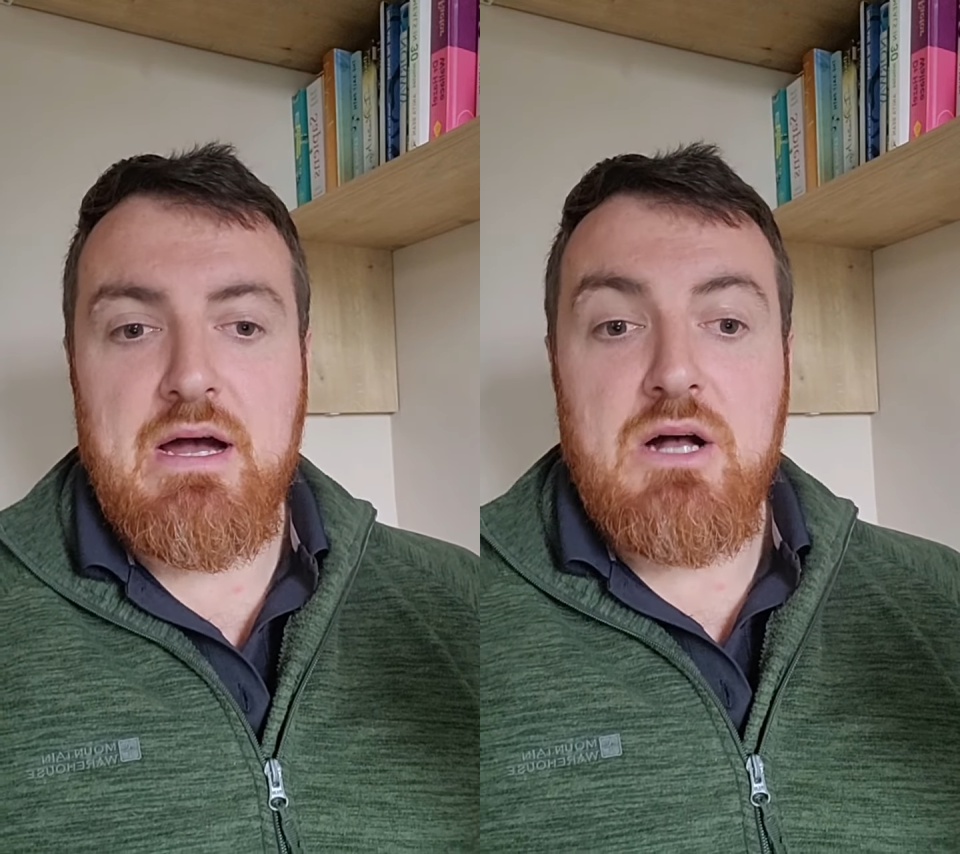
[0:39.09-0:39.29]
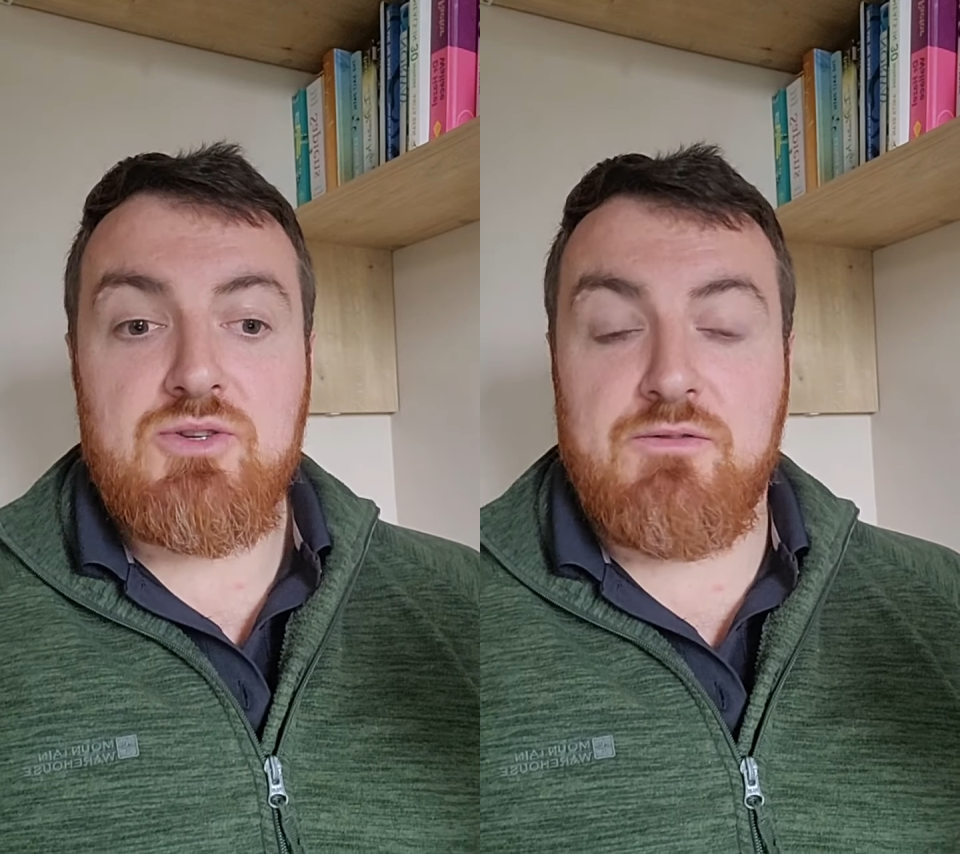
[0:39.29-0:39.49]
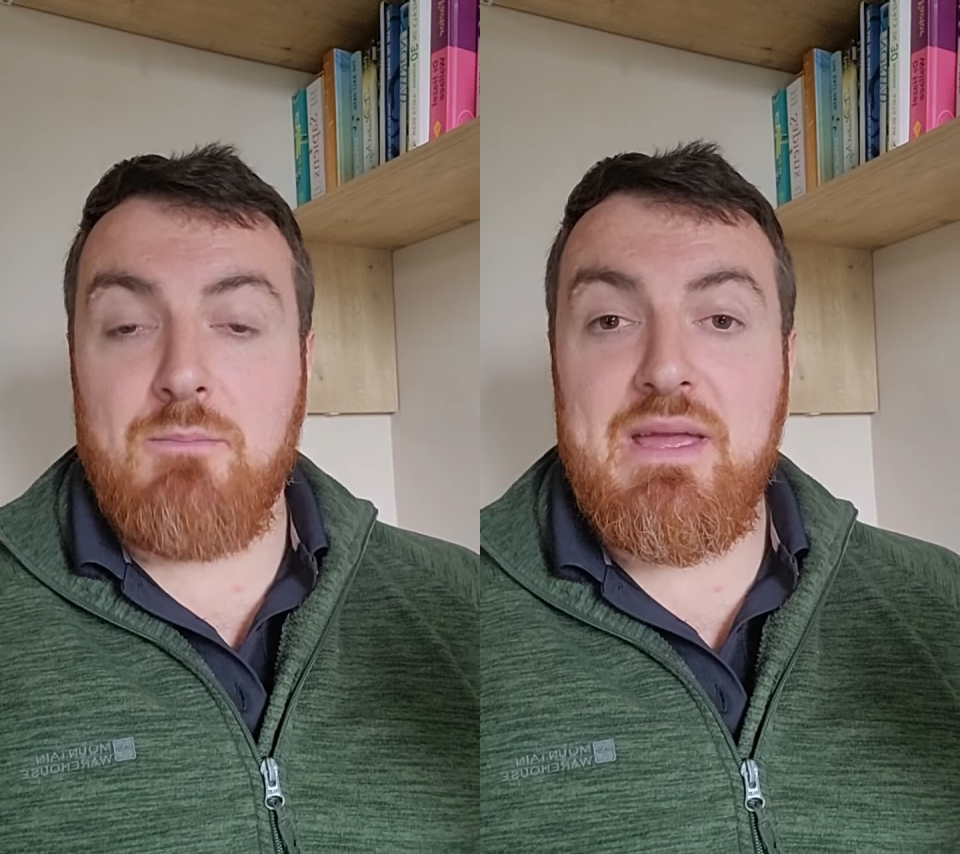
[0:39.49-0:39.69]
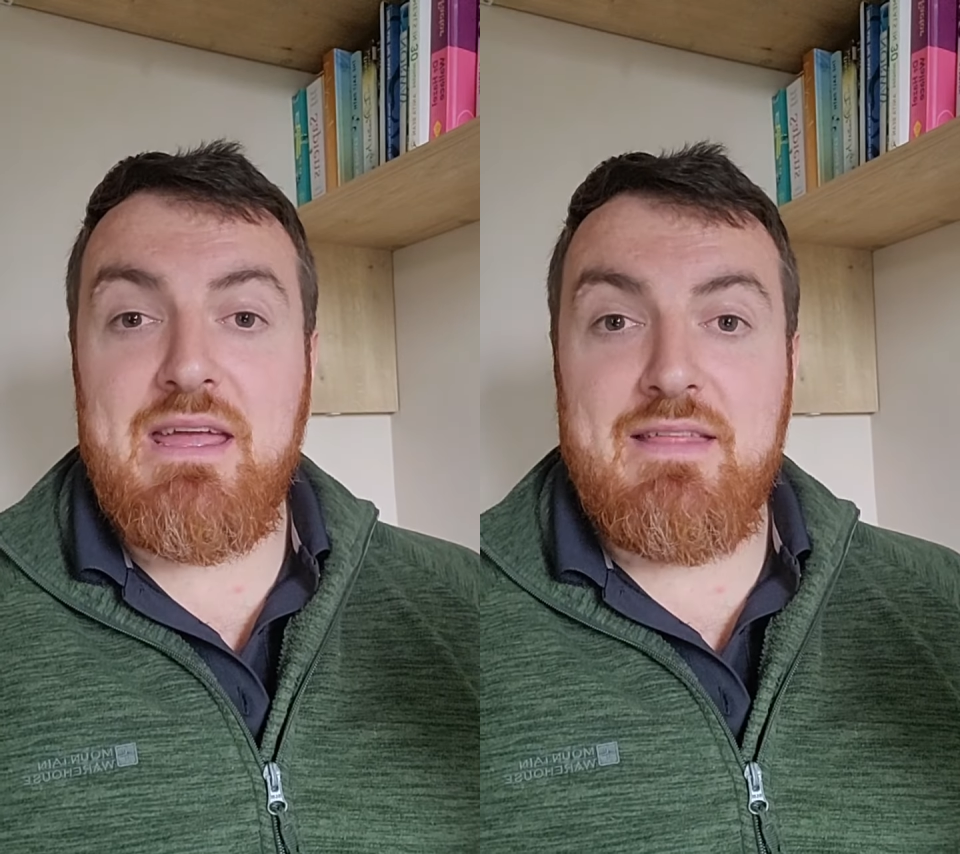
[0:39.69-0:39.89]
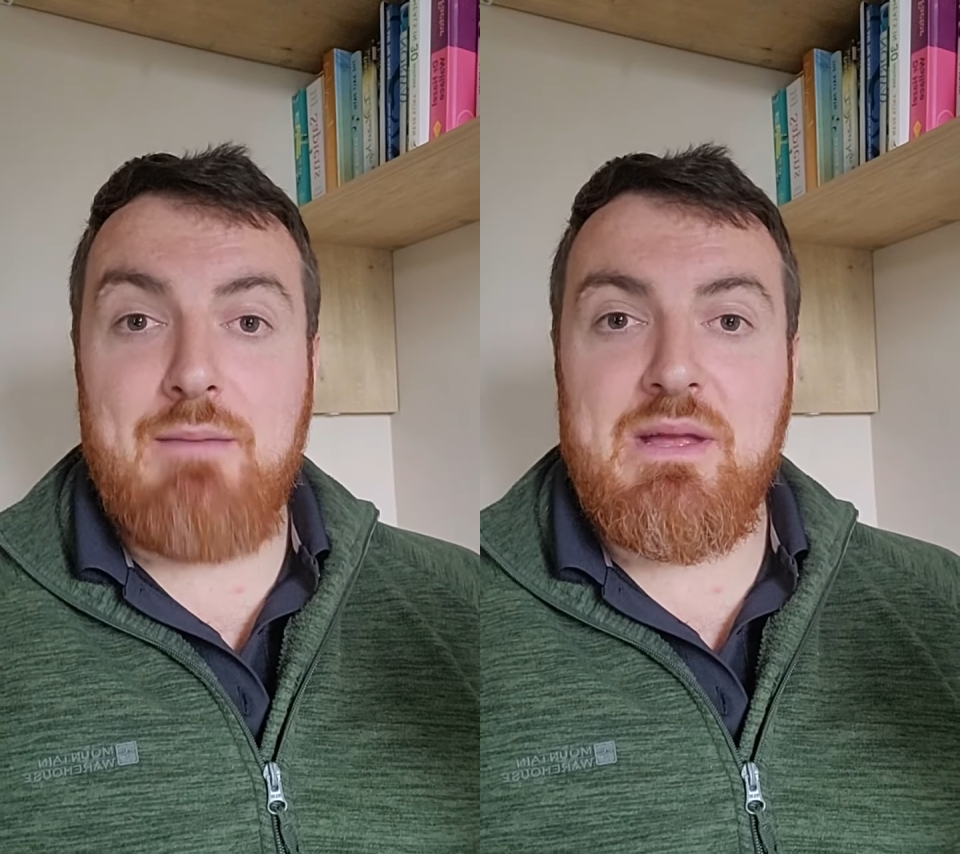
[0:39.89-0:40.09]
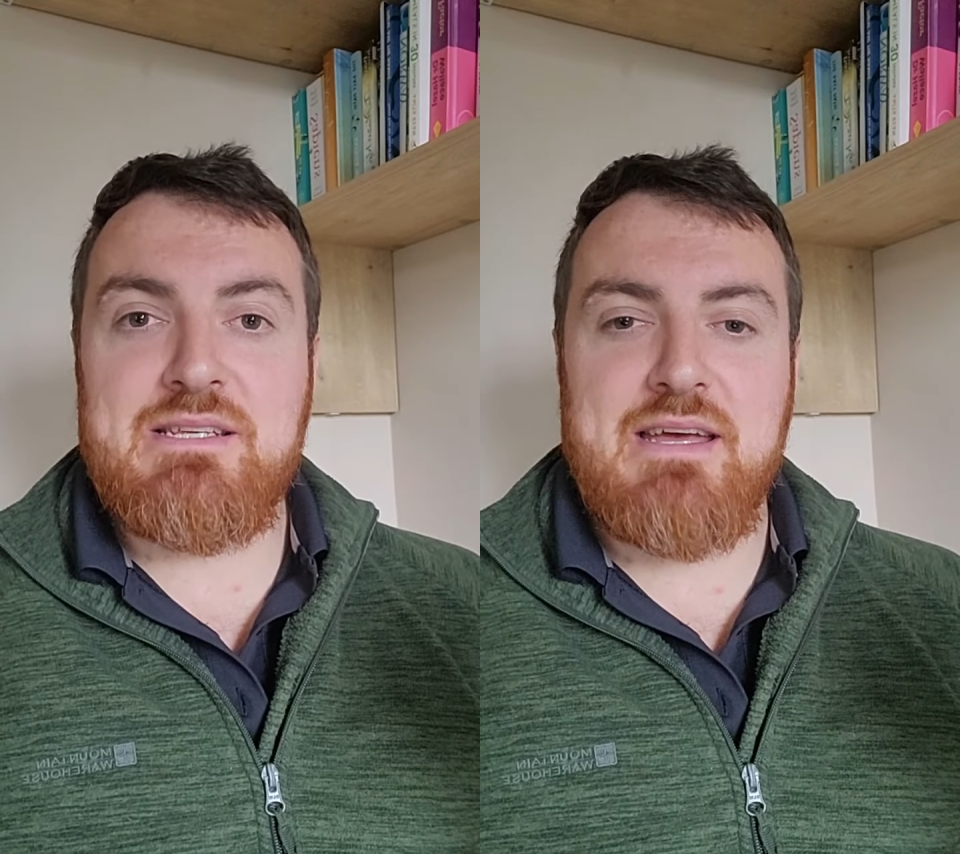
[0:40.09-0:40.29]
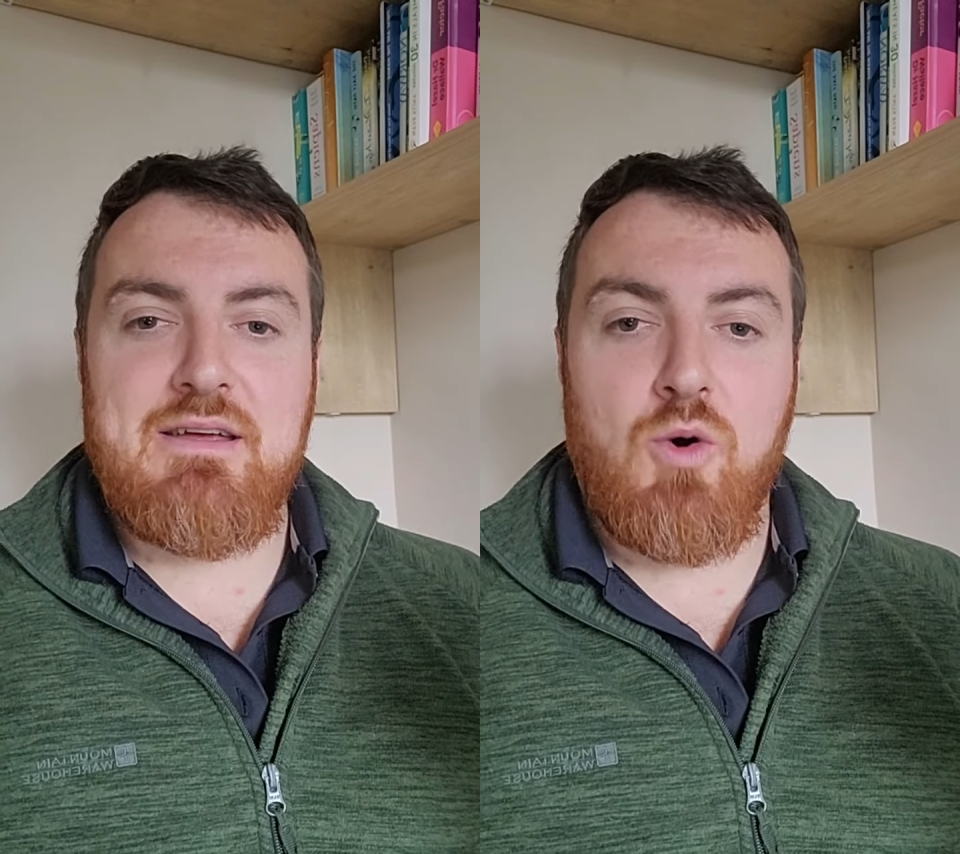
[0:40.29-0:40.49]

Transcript: So for me, that means I